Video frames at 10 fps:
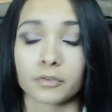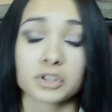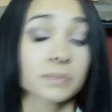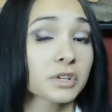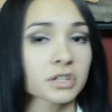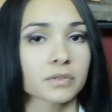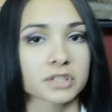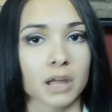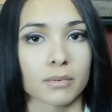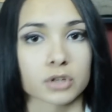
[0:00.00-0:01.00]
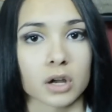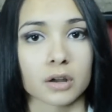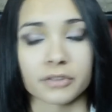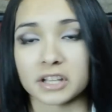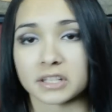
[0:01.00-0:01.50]
First I'm going to start with
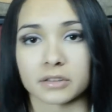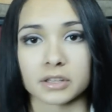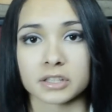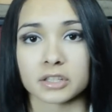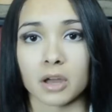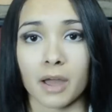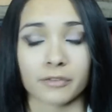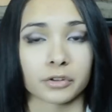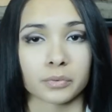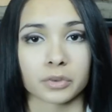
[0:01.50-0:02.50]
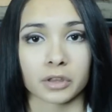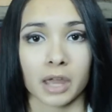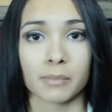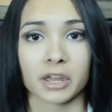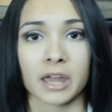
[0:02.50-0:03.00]
Cyberjar. Effects like this have to do with the
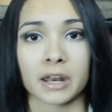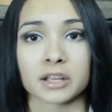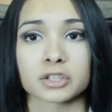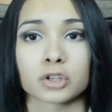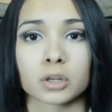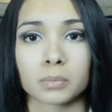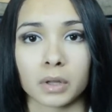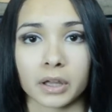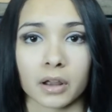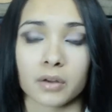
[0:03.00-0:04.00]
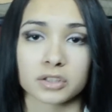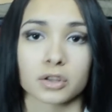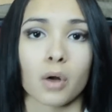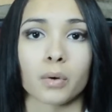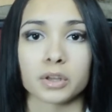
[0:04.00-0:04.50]
game mechanics. Turn player
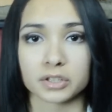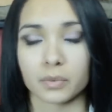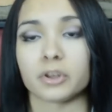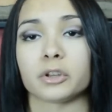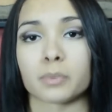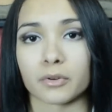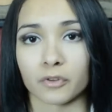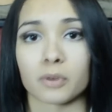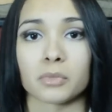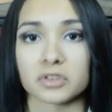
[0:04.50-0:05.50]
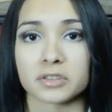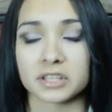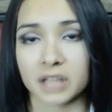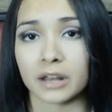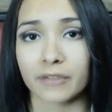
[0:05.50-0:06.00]
is always the one to perform
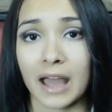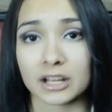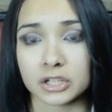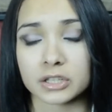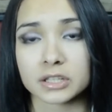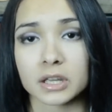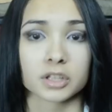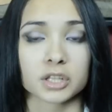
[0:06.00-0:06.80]
these kind of actions.